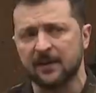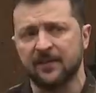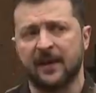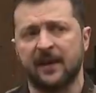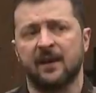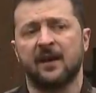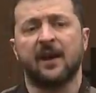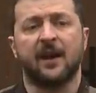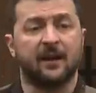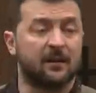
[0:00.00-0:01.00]
they
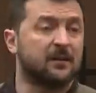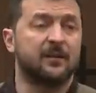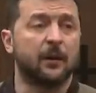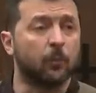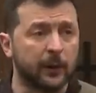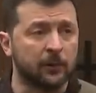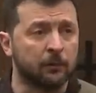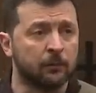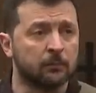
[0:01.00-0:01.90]
will